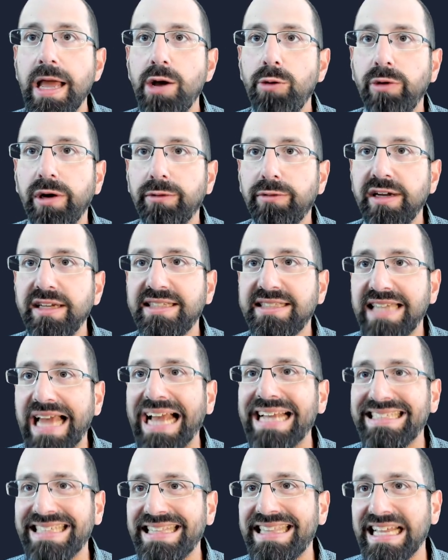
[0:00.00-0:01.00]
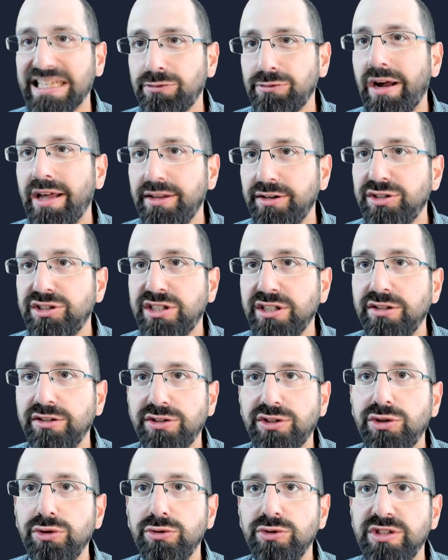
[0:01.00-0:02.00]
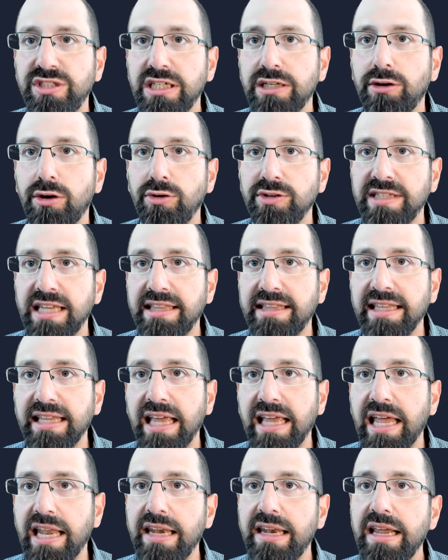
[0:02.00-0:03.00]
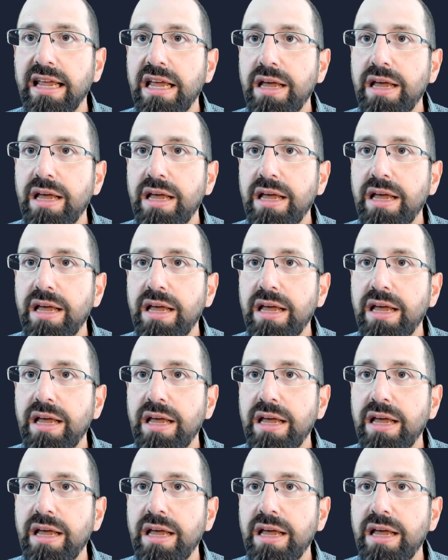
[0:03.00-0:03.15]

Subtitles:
We resized it. That's why there's still 2 zeros at the end.